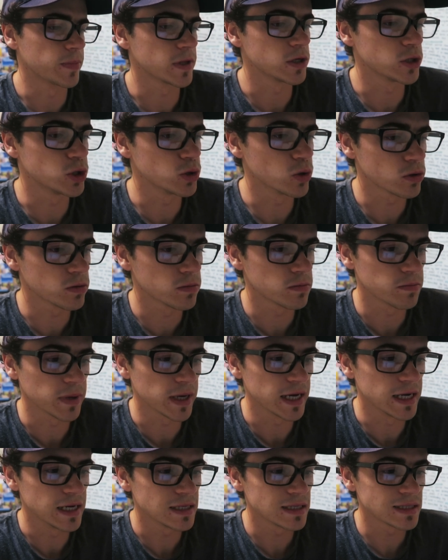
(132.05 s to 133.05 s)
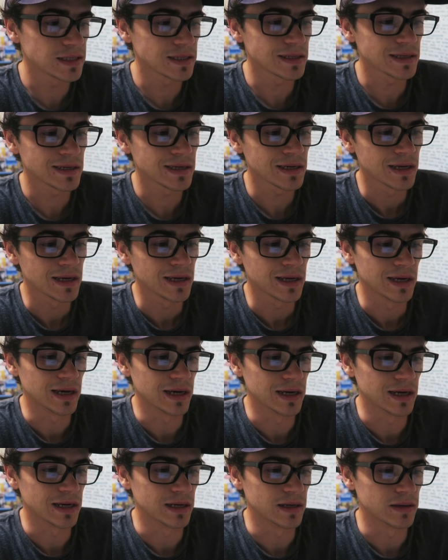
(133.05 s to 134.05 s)
Jordan Peterson,
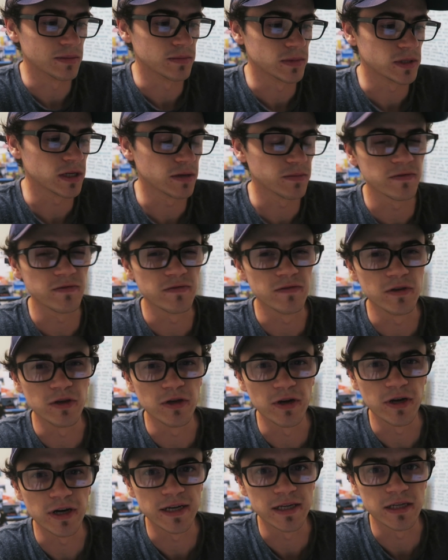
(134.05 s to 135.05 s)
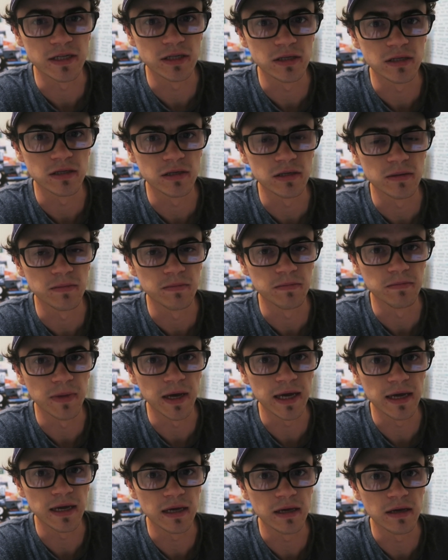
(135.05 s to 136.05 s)
some of you guys
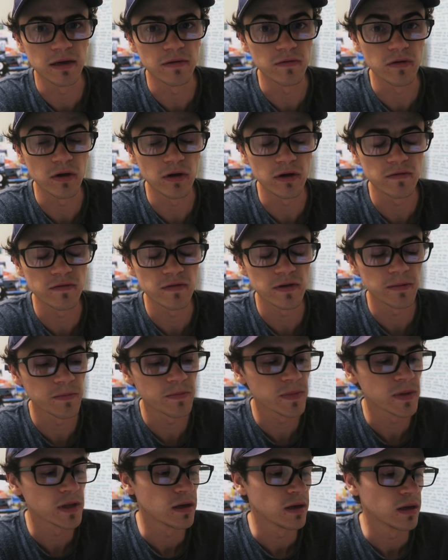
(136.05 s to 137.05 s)
may have heard of him,